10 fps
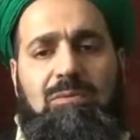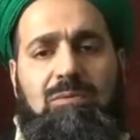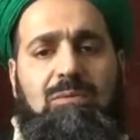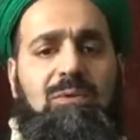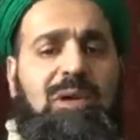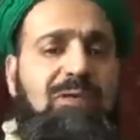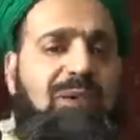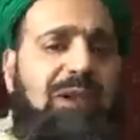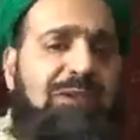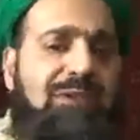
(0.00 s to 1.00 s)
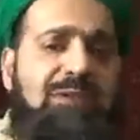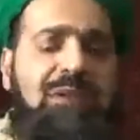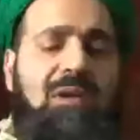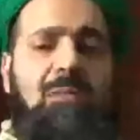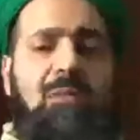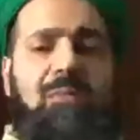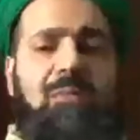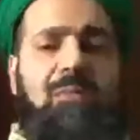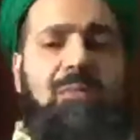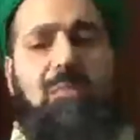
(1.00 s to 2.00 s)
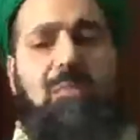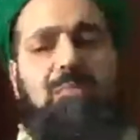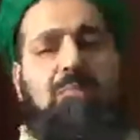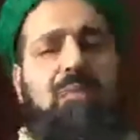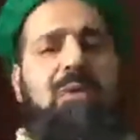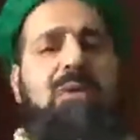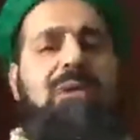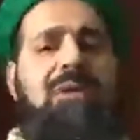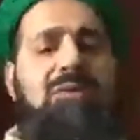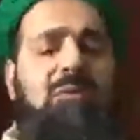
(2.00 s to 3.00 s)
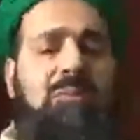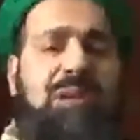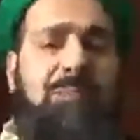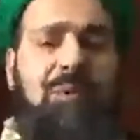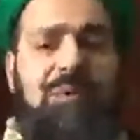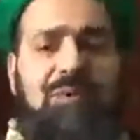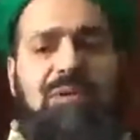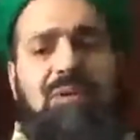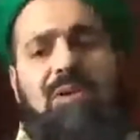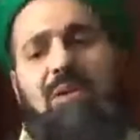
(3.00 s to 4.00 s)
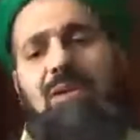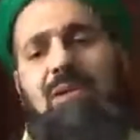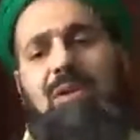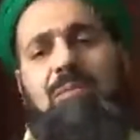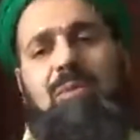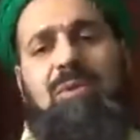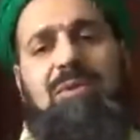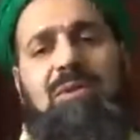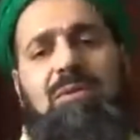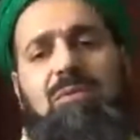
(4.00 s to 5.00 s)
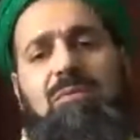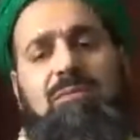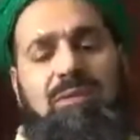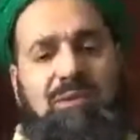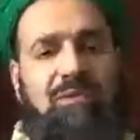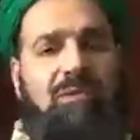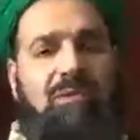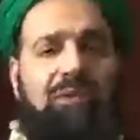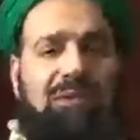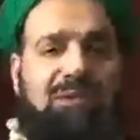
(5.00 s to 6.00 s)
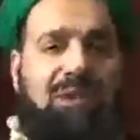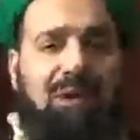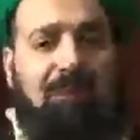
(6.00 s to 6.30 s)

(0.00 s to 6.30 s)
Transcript: advise the common people. to be a person in the community who, first of all, doesn't harm